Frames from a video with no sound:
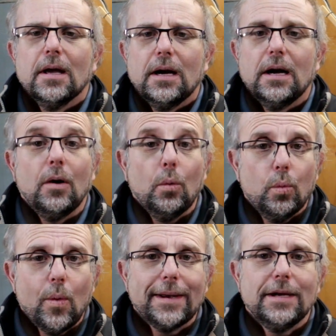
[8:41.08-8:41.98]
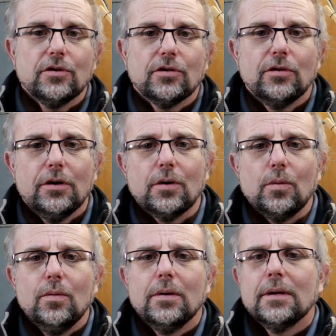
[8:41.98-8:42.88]
a 1 inch
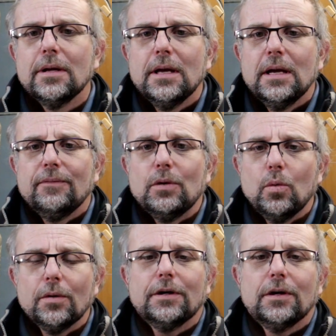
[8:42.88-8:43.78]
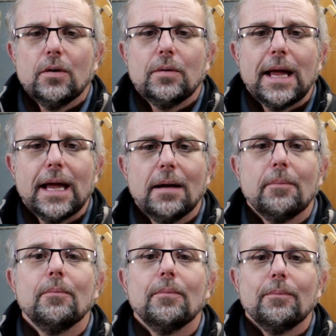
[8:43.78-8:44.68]
circle, if you want to know
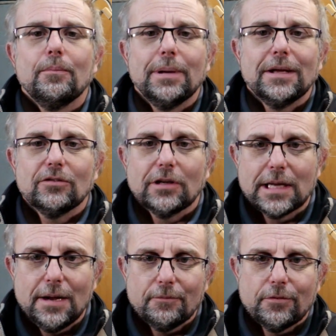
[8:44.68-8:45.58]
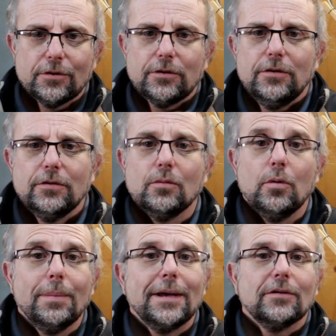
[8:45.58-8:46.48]
how big its circumference is,
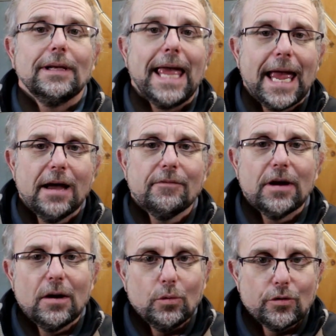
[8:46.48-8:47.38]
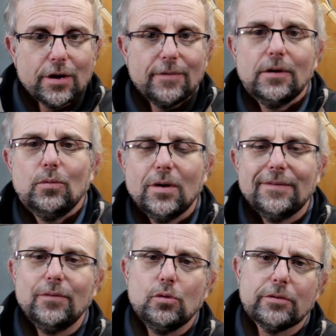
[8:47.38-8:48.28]
or basically how far it will travel in one
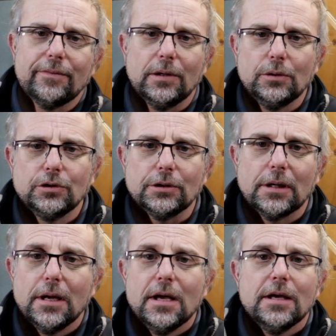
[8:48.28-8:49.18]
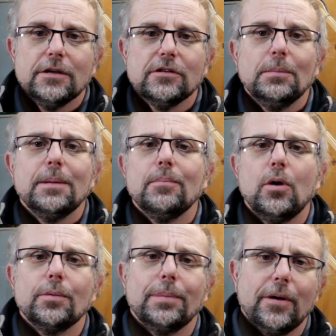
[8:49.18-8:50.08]
full revolution, you simply
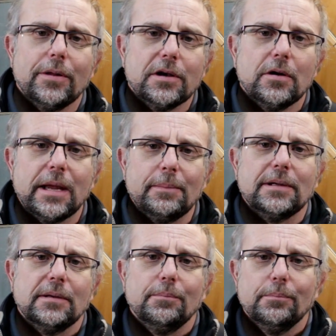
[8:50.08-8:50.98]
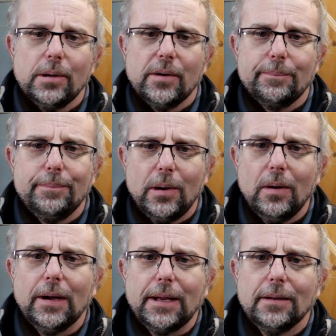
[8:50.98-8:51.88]
multiply the diameter by
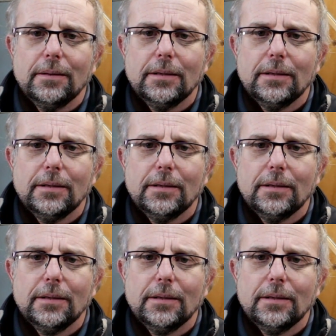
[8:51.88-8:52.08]
pi.